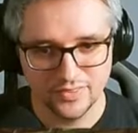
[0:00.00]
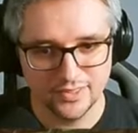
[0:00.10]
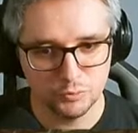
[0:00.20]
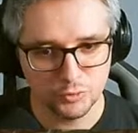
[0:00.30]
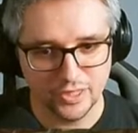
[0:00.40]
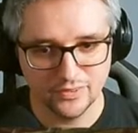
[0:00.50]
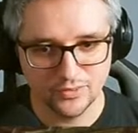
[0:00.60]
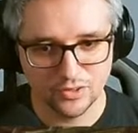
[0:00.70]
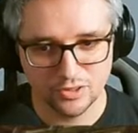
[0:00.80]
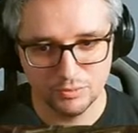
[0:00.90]
These
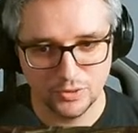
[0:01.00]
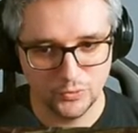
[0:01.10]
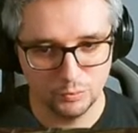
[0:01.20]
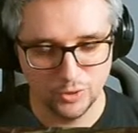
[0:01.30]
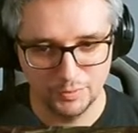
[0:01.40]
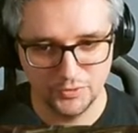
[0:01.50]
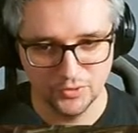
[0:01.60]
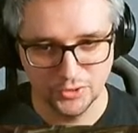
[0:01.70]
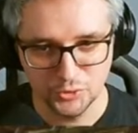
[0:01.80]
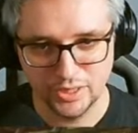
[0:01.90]
prices are about to plummet
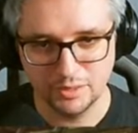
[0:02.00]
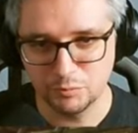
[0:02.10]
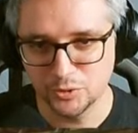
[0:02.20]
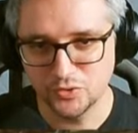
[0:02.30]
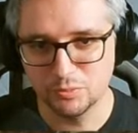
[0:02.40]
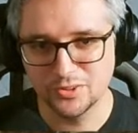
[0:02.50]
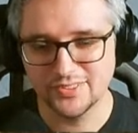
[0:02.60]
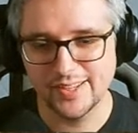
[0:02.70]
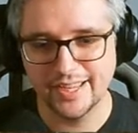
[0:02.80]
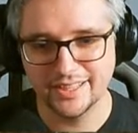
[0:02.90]
on a trading post,
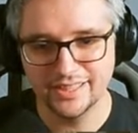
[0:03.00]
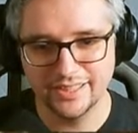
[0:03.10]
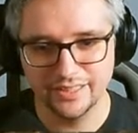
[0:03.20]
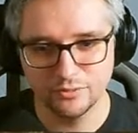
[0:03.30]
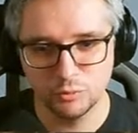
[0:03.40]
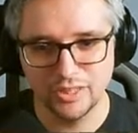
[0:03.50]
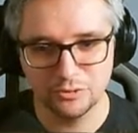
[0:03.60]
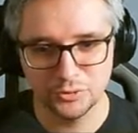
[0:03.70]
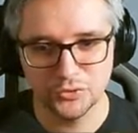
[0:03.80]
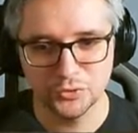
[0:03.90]
most likely in a
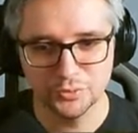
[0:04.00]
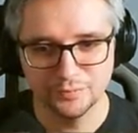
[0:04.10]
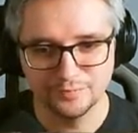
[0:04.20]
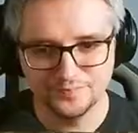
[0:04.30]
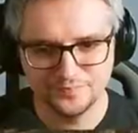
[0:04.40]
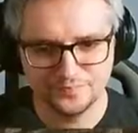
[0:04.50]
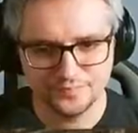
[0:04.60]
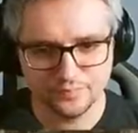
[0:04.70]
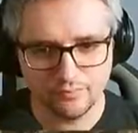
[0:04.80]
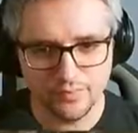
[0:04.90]
week or two.
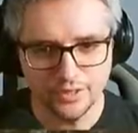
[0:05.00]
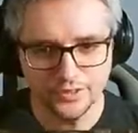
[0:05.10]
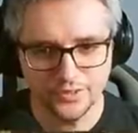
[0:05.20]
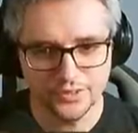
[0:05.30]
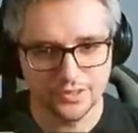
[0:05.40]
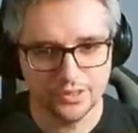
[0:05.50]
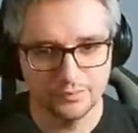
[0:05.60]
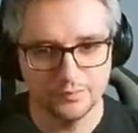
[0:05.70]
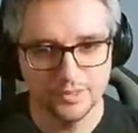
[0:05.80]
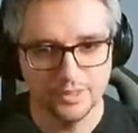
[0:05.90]
Because
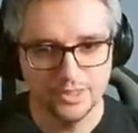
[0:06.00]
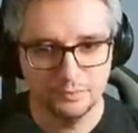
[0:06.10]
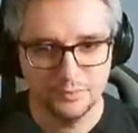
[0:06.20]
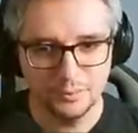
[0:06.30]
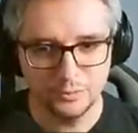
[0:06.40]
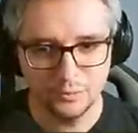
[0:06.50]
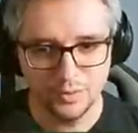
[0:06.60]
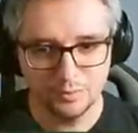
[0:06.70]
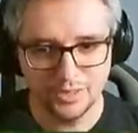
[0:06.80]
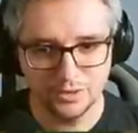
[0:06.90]
um, people
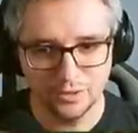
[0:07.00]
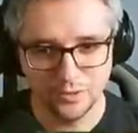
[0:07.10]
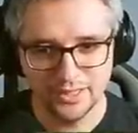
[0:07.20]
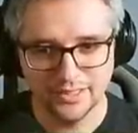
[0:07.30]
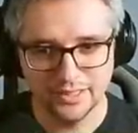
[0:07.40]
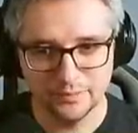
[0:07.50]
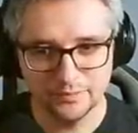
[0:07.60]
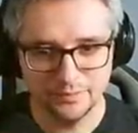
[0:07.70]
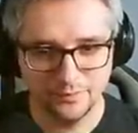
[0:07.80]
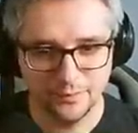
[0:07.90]
will be unlocking them.